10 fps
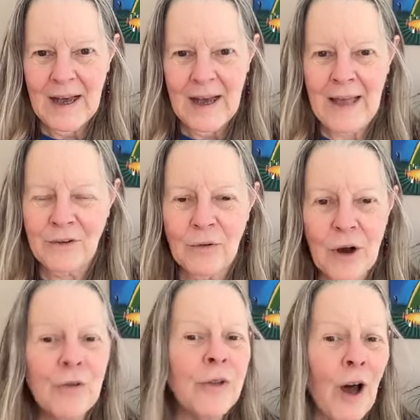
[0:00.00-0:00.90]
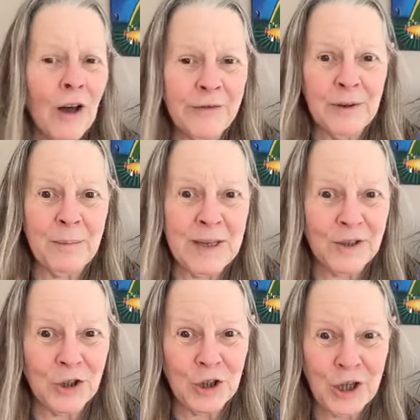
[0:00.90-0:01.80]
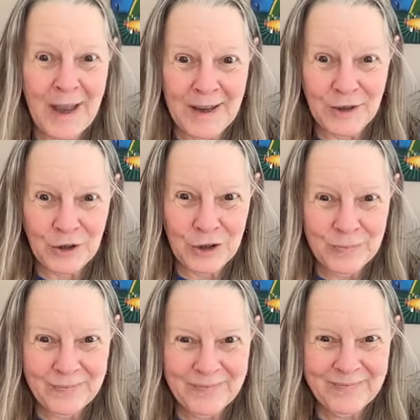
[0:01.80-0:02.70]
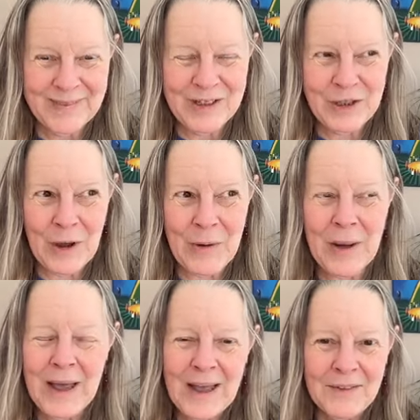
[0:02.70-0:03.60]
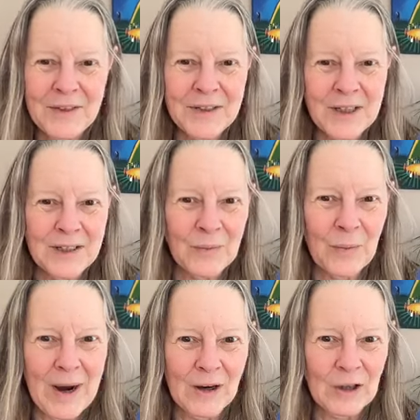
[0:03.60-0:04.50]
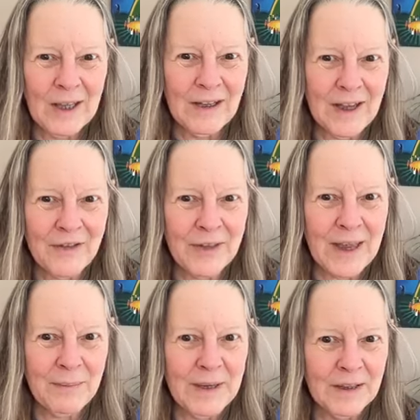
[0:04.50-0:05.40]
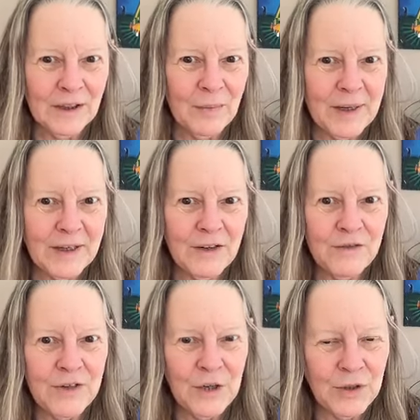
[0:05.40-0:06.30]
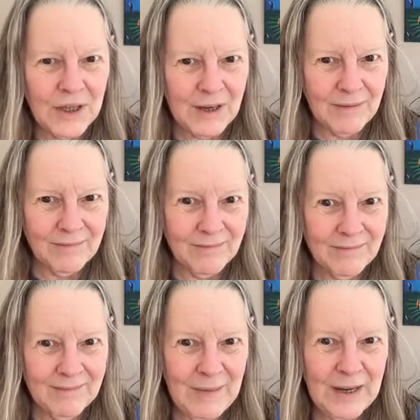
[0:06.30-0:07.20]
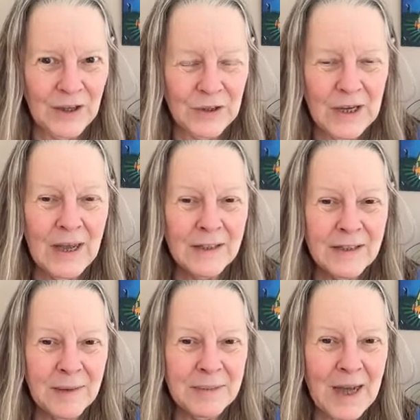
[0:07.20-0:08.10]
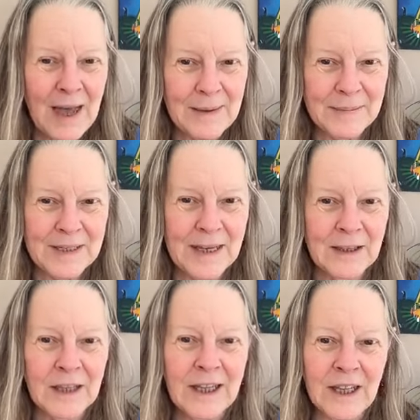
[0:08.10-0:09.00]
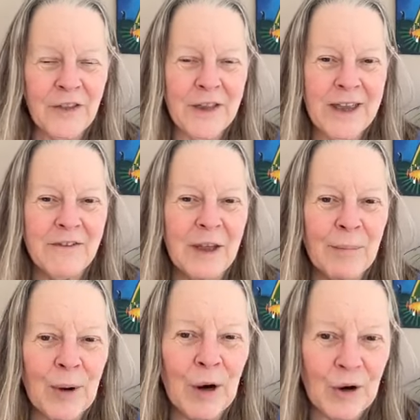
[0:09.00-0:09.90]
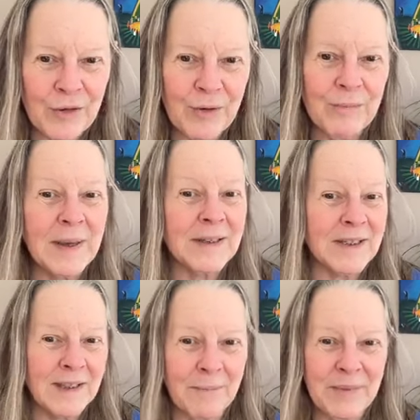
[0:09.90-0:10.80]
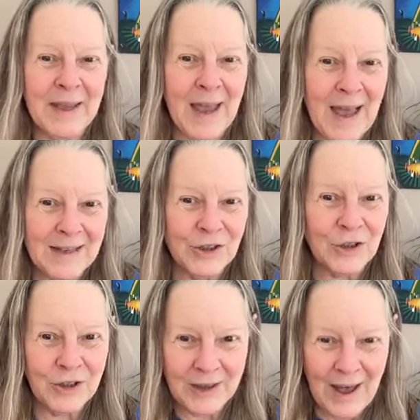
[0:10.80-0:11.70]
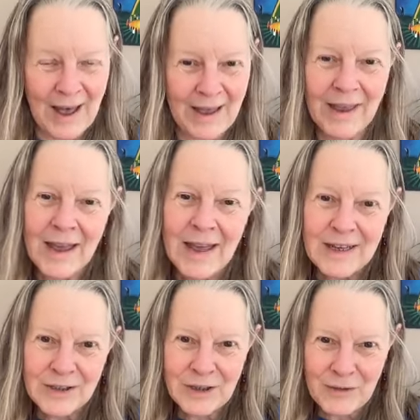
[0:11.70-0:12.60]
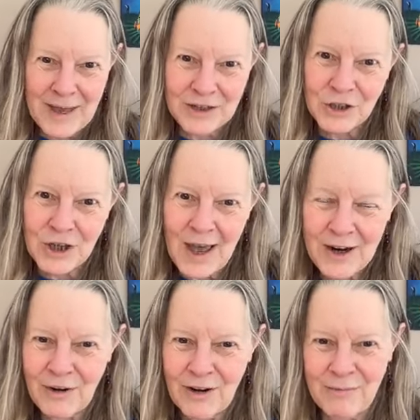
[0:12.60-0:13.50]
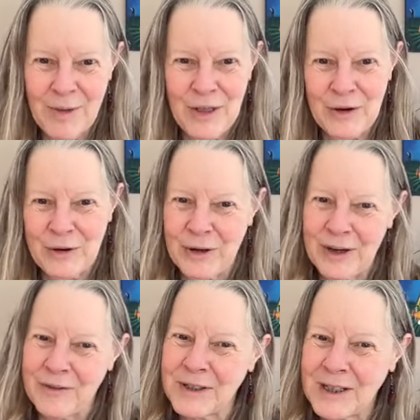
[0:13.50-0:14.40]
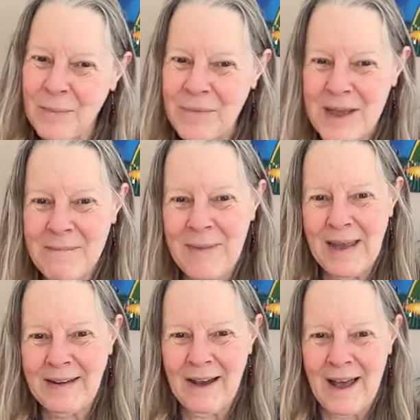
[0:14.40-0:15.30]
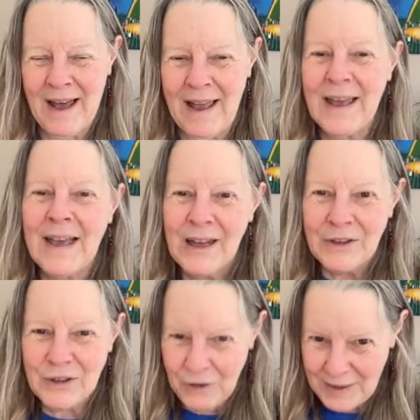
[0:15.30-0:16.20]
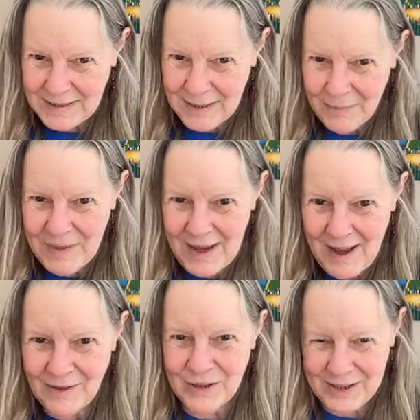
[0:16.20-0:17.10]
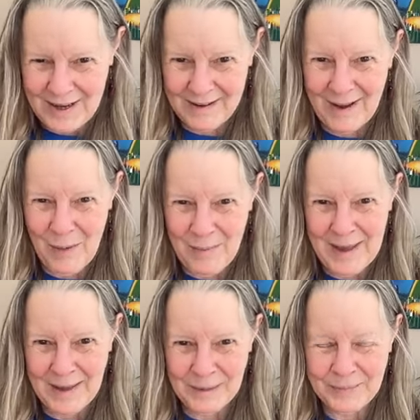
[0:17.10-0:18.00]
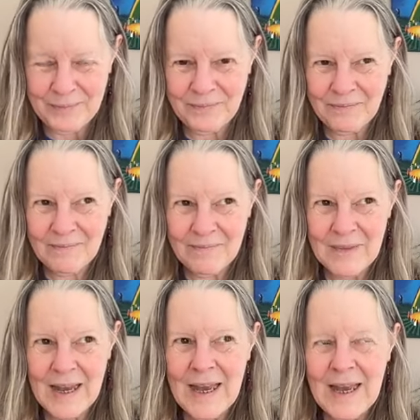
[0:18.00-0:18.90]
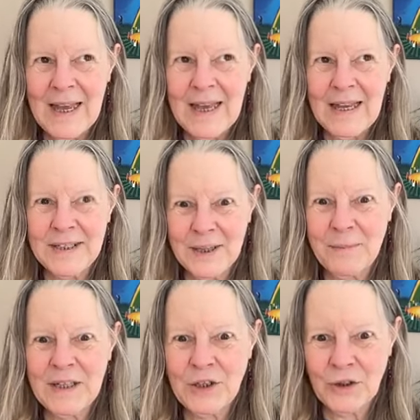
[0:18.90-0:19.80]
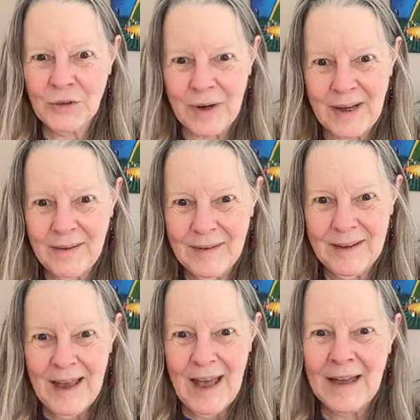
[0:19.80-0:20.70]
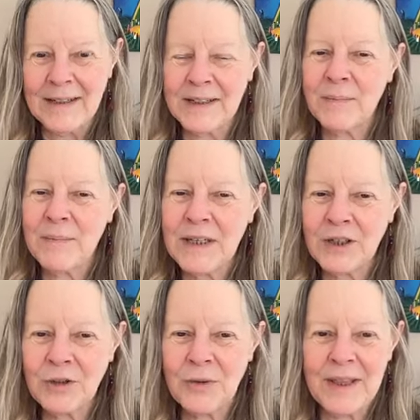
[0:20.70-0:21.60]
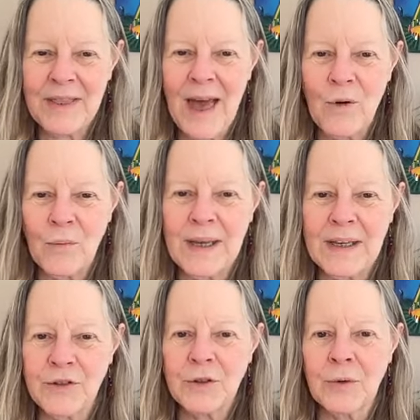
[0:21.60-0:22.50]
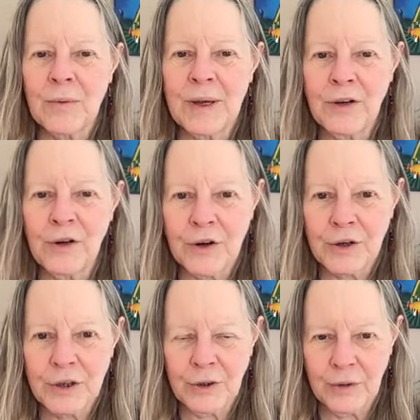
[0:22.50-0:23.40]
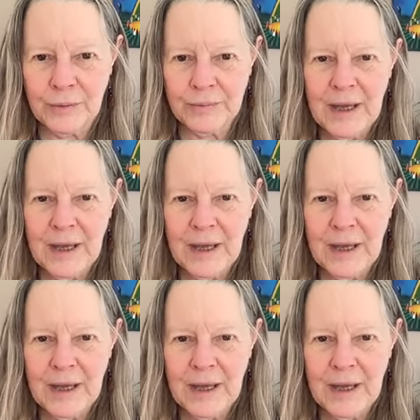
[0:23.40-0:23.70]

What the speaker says: And growth often means change. So this is where Lilith can be a little bit confusing, because sometimes Lilith giving birth means something has to die. So that shadow of motherhood, of something may die so that something else can come in, it's a mystery, and it's a mystery that we surrender to.